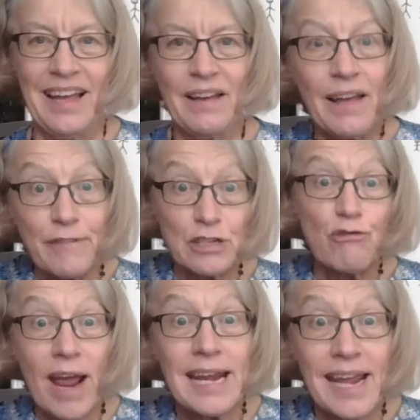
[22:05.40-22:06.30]
If it's
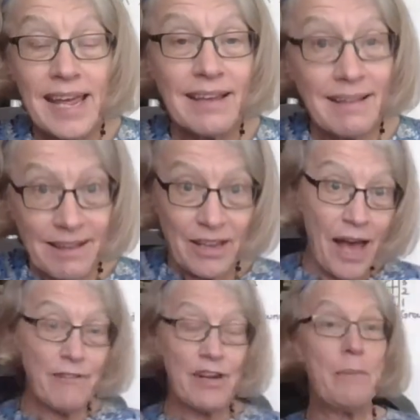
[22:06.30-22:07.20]
raining, you
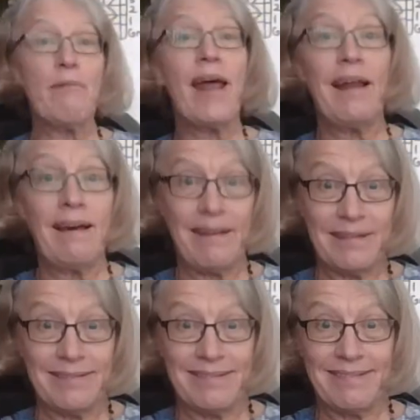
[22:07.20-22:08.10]
have an umbrella.
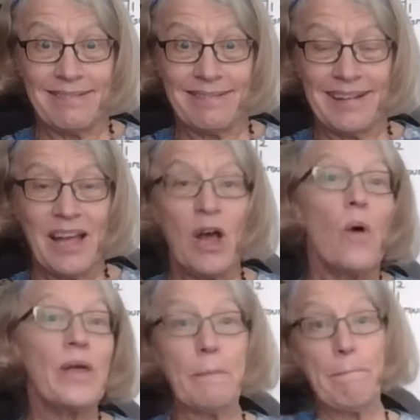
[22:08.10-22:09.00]

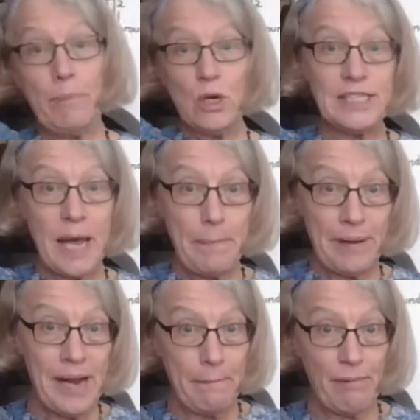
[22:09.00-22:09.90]
We can put up
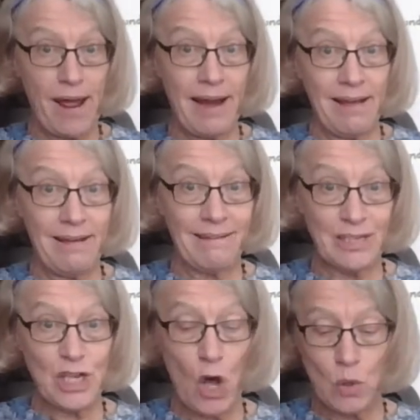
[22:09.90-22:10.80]
an umbrella
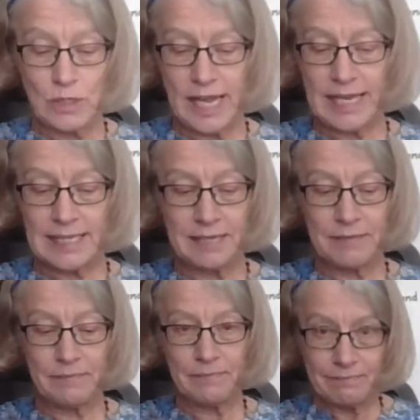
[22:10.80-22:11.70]
and hold it.
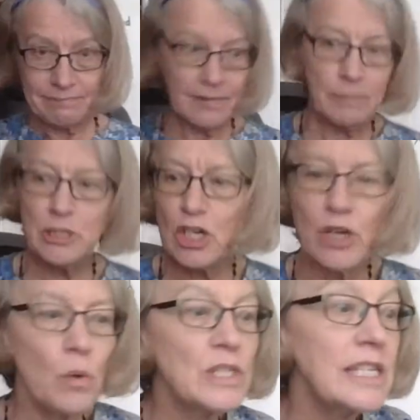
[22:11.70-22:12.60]
Let me show
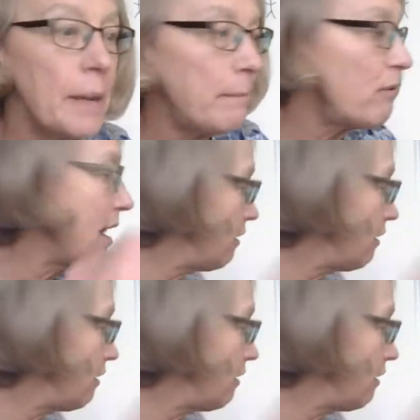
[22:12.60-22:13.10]
you what an umbrella